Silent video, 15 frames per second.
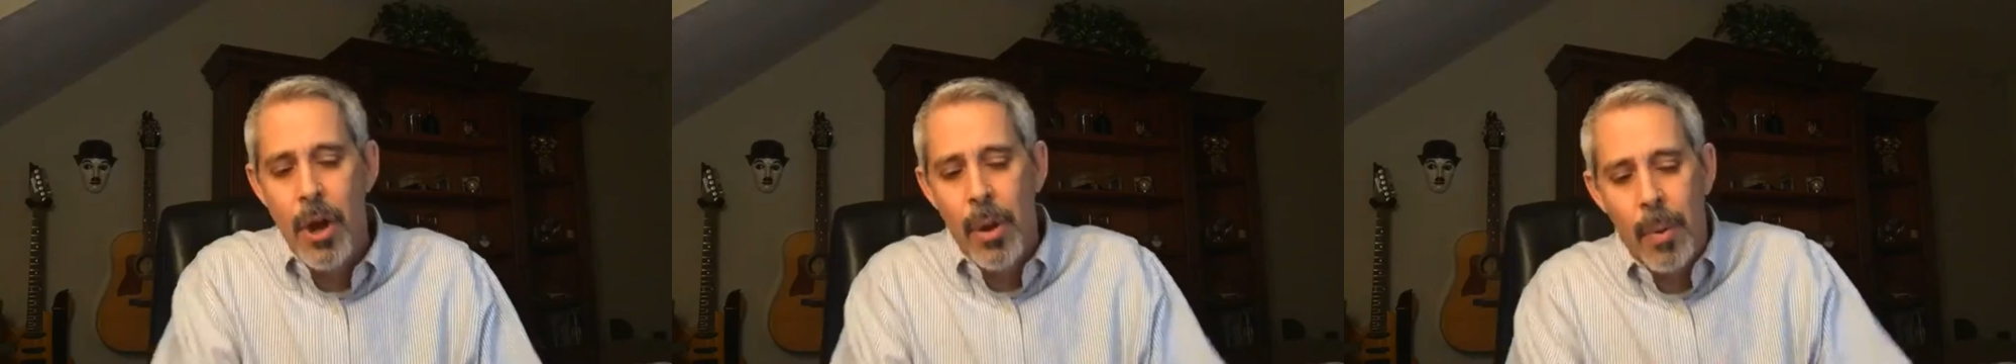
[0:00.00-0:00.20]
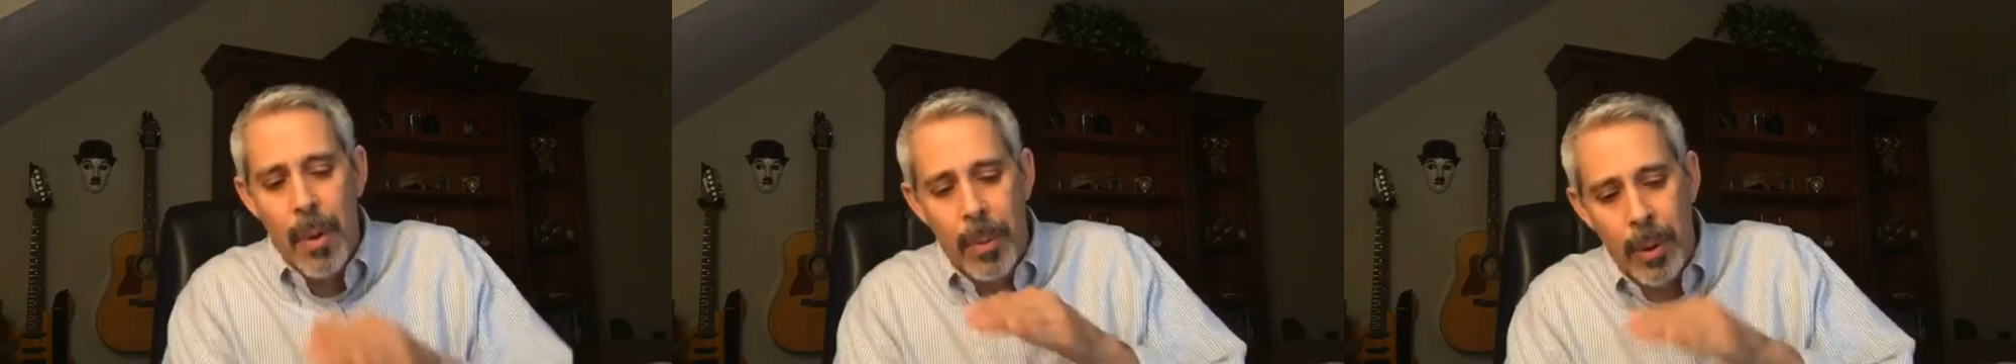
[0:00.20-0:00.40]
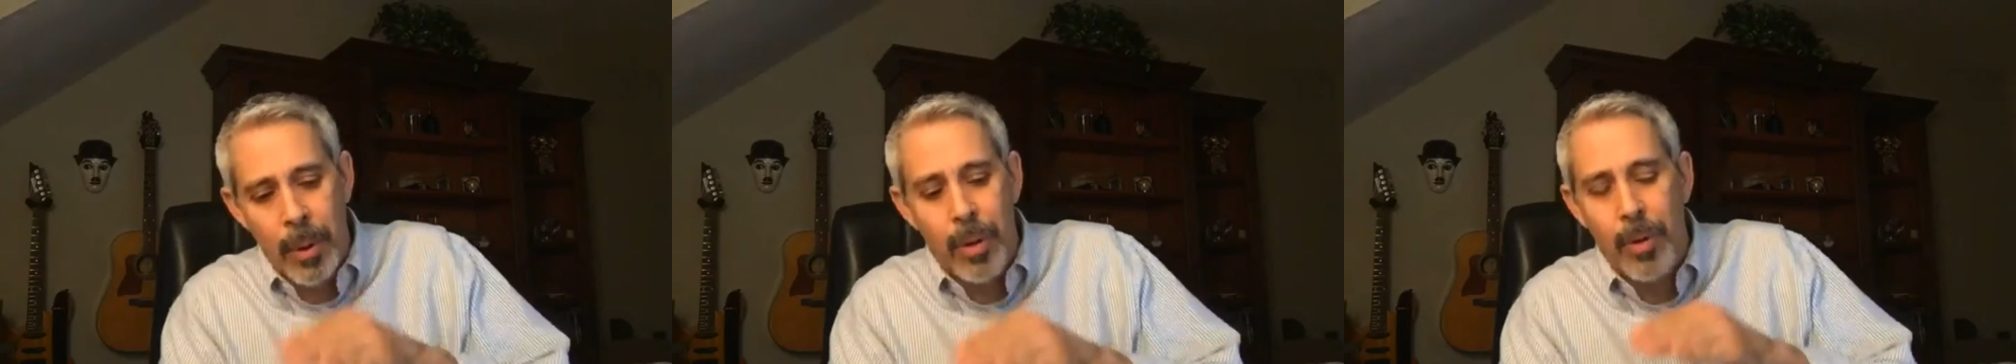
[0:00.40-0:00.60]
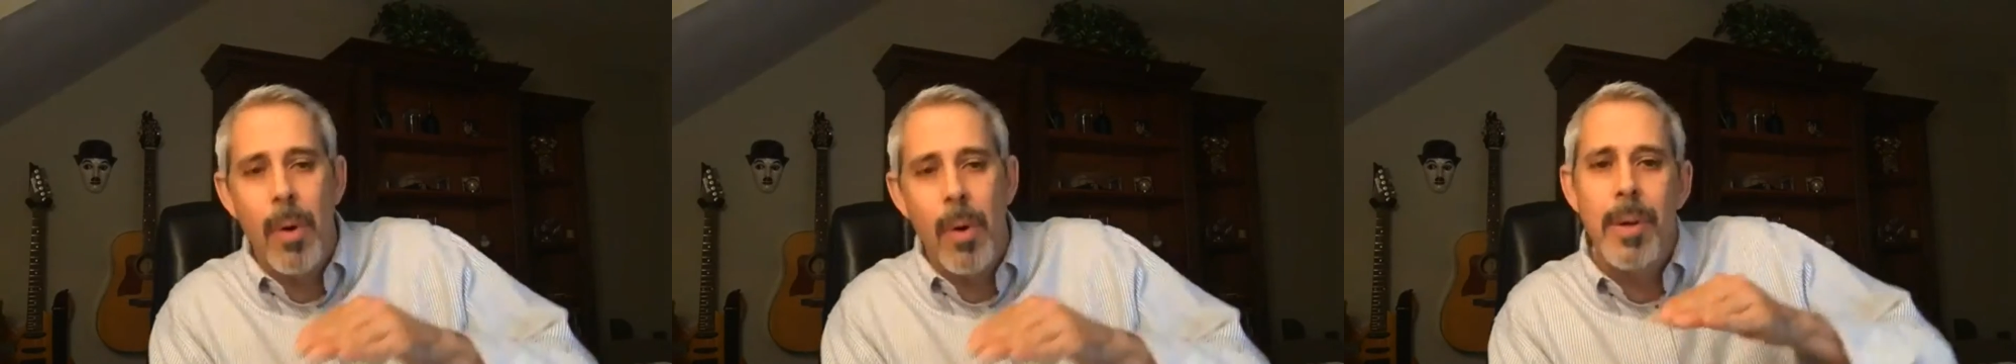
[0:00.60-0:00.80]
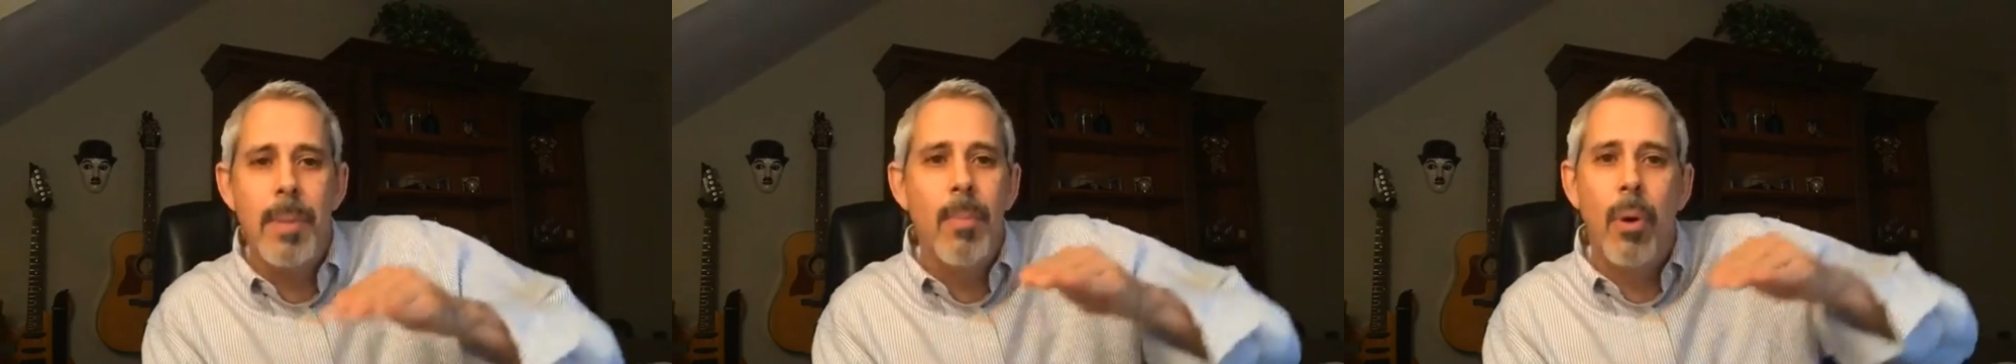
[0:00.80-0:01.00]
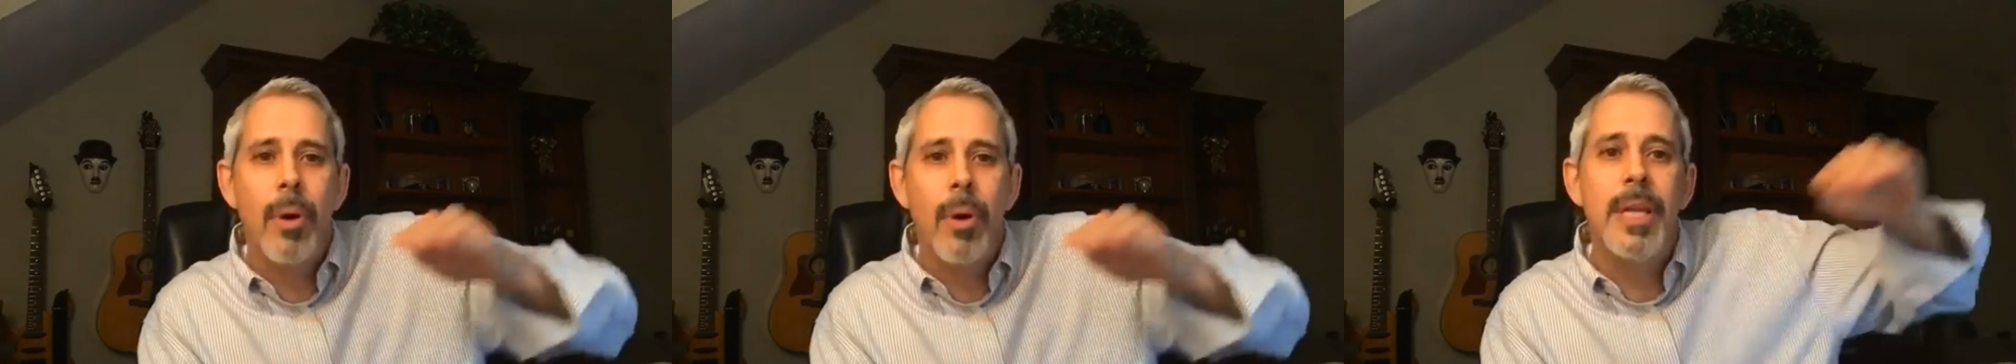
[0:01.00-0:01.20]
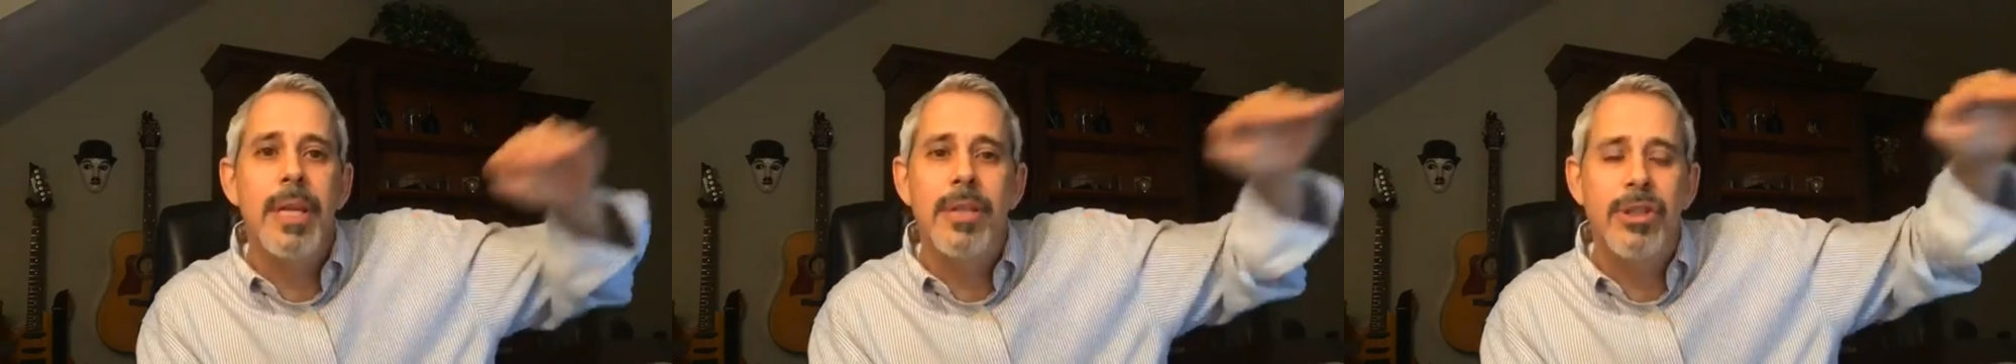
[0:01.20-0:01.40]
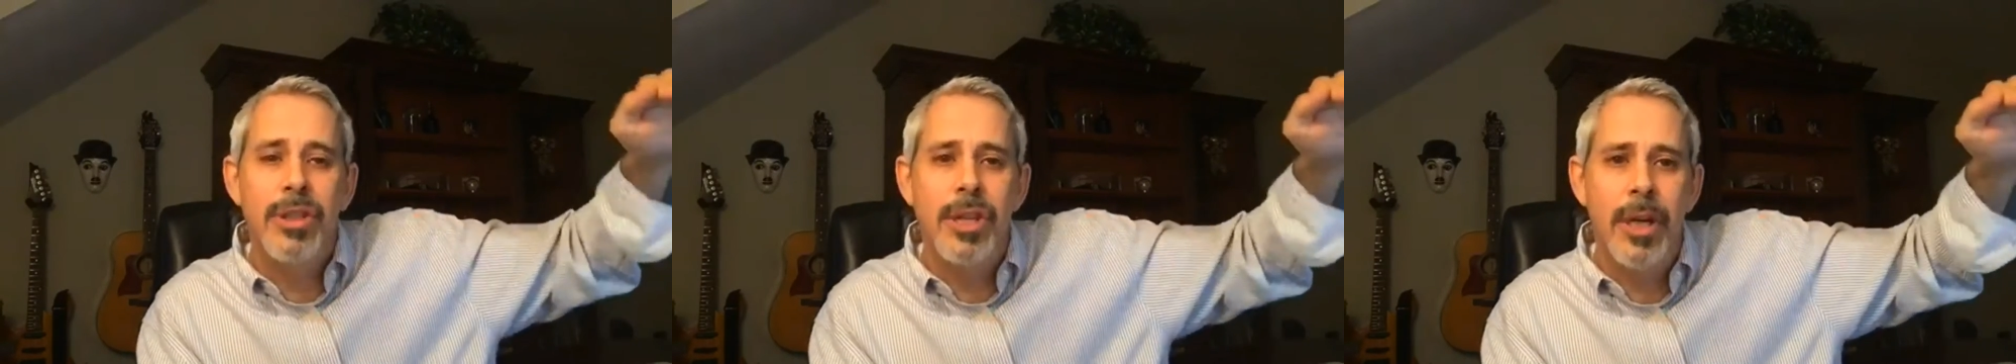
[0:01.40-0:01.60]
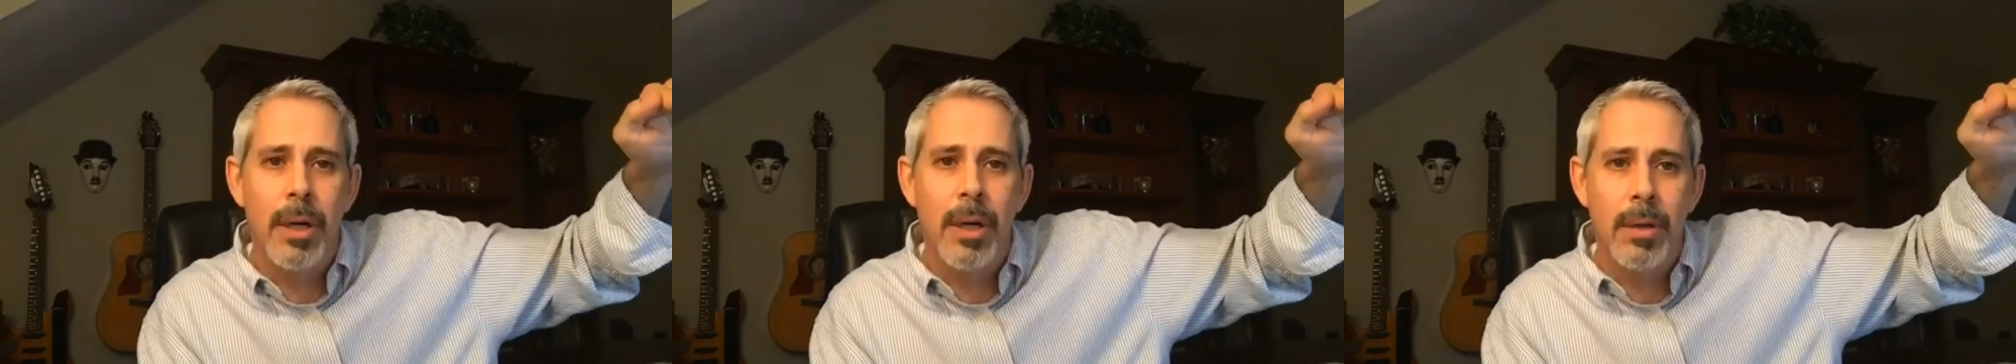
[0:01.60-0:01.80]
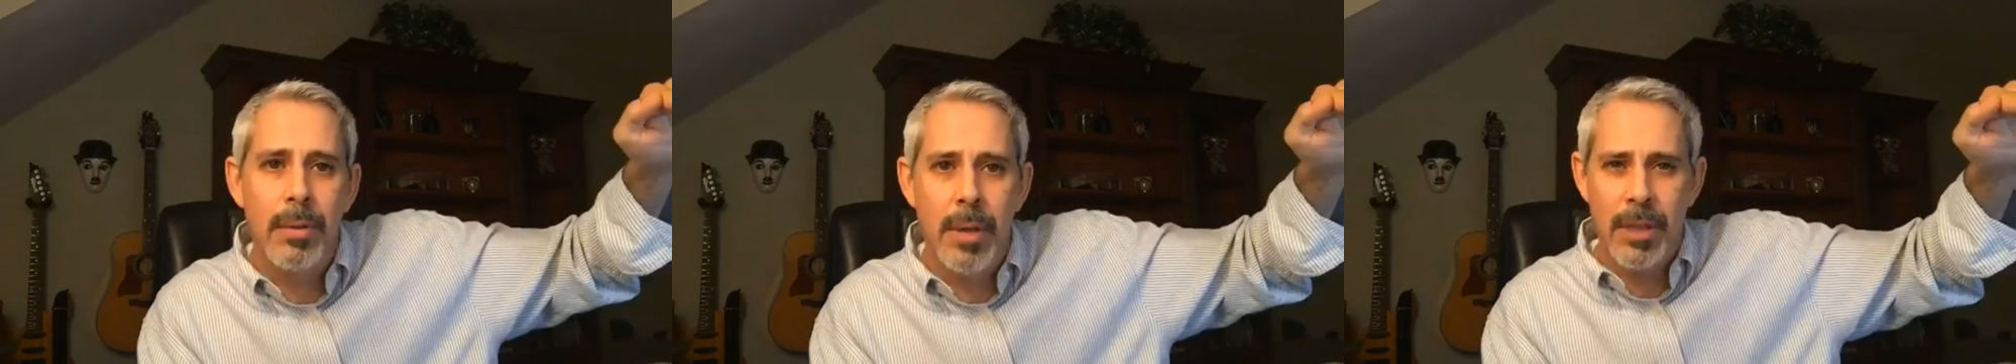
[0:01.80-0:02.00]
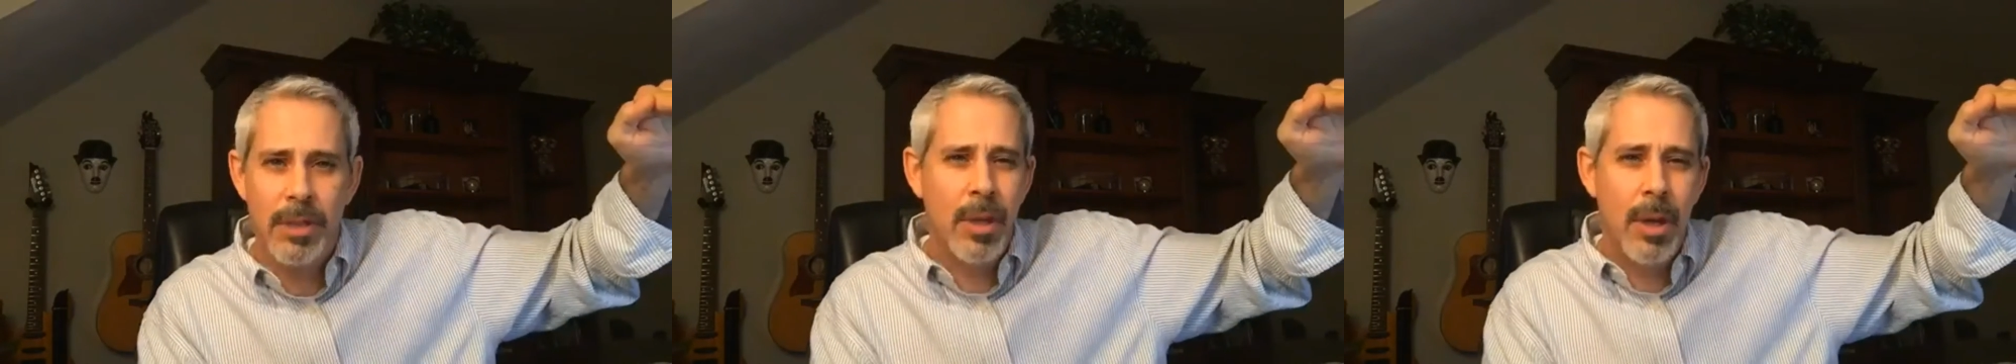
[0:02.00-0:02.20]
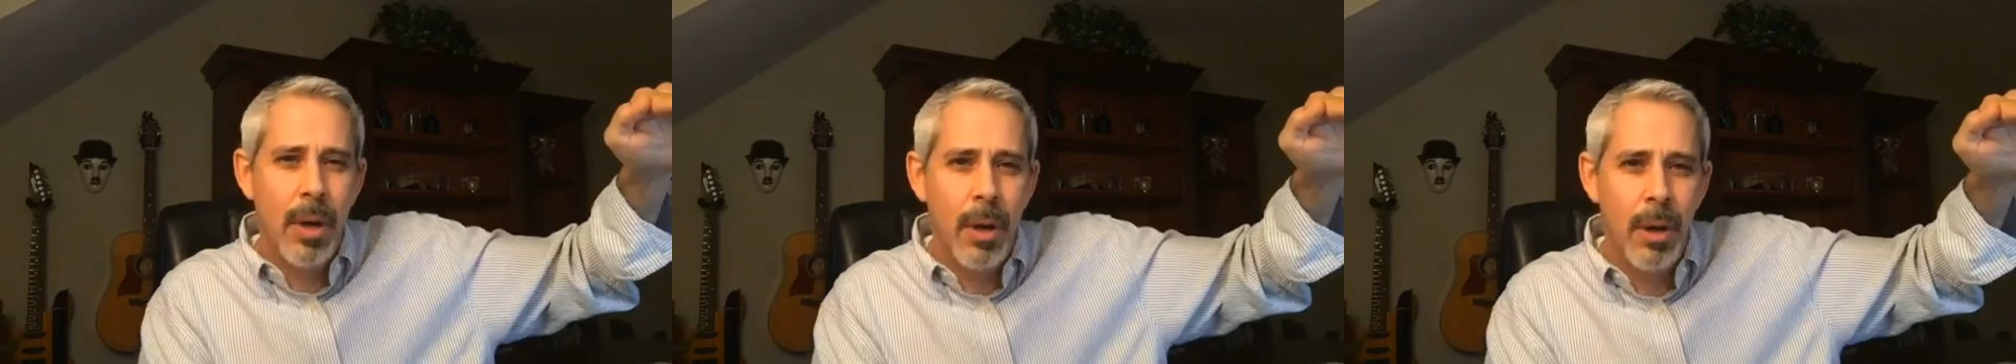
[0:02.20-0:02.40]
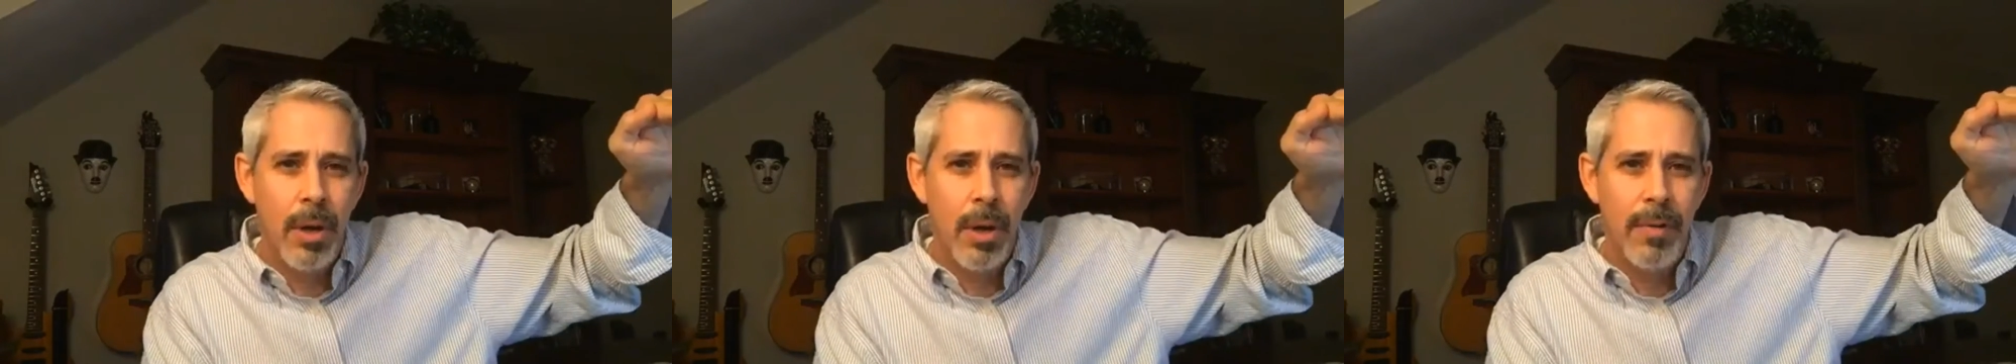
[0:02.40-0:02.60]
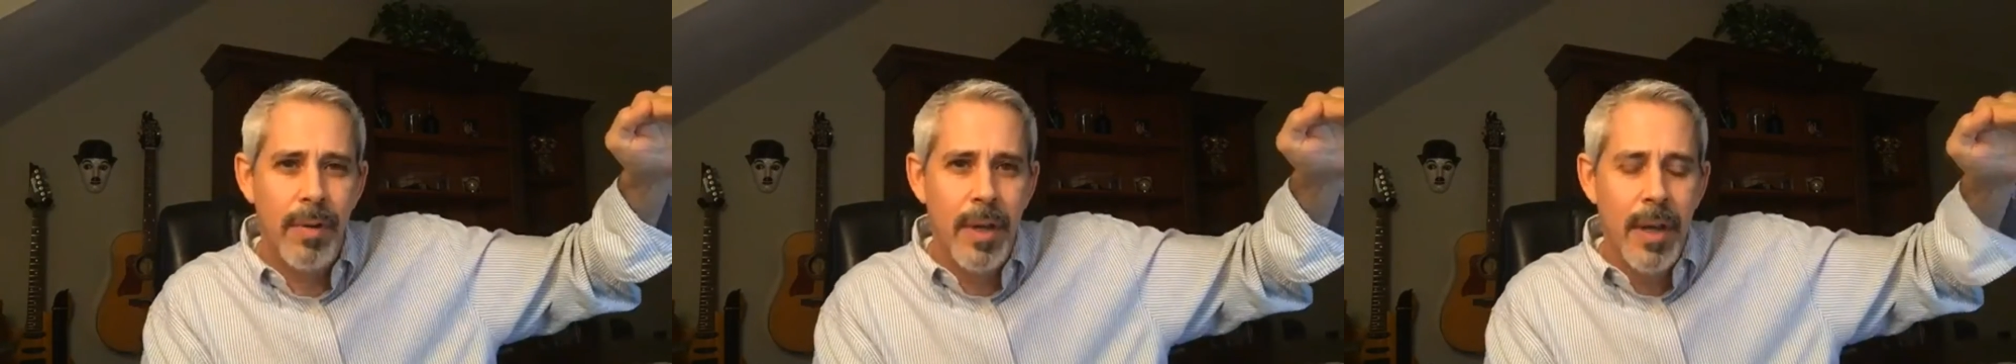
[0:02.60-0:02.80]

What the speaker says: where we're growing more each year. That's unheard of.